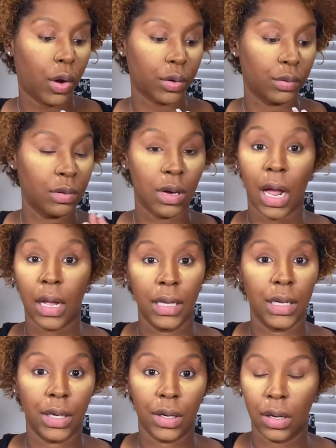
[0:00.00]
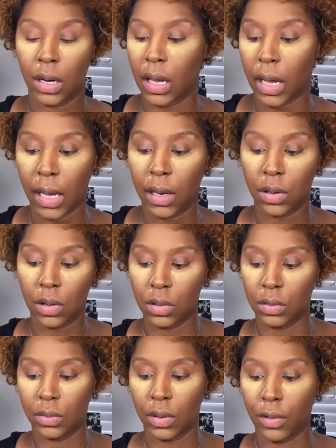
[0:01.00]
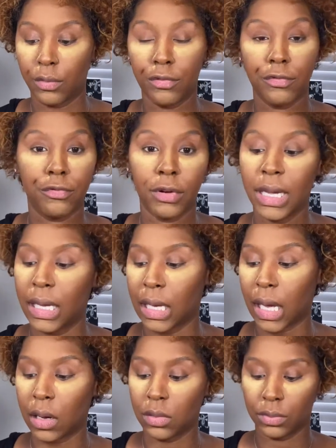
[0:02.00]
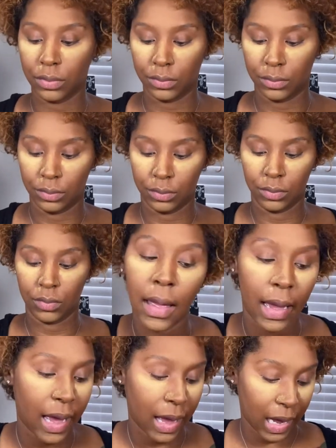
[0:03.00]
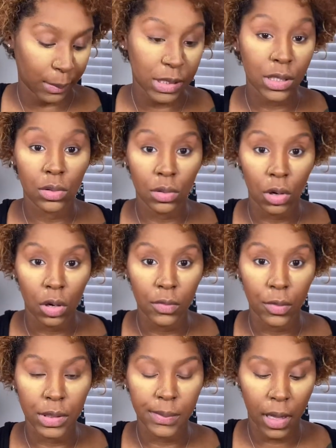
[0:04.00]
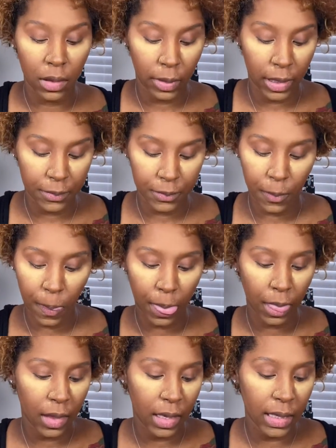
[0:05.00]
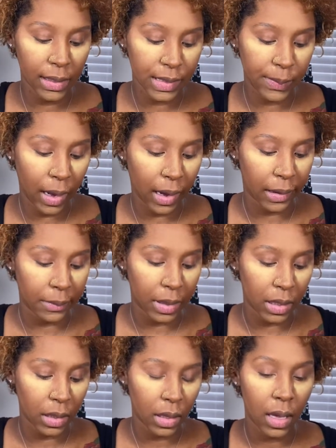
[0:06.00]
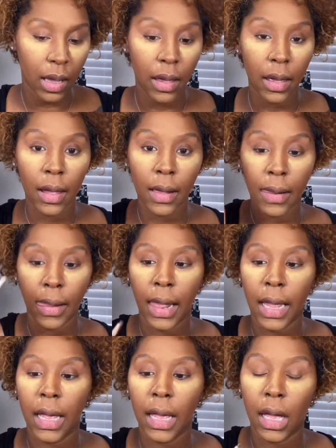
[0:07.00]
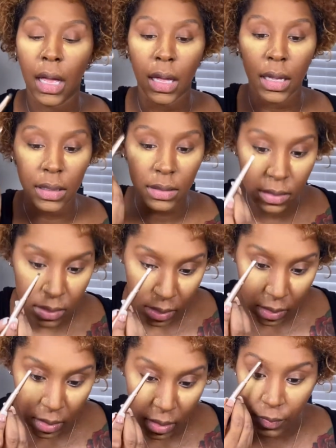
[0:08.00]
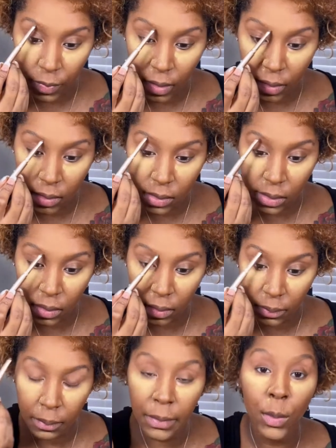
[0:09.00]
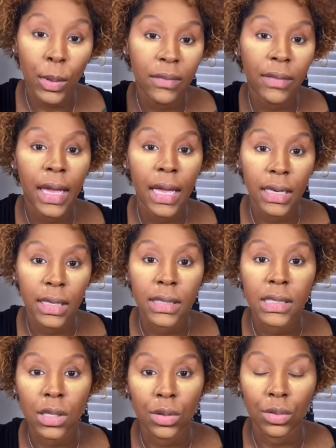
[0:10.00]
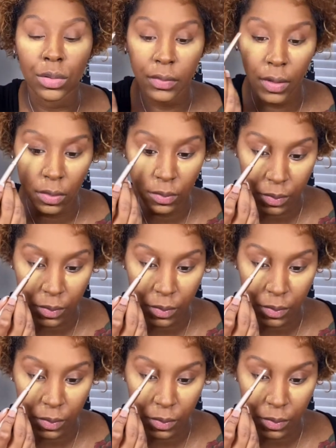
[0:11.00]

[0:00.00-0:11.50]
not here at all, freaking out. I'm still on all fours, by the way. He gets behind me, and midwife Annie is still on the phone.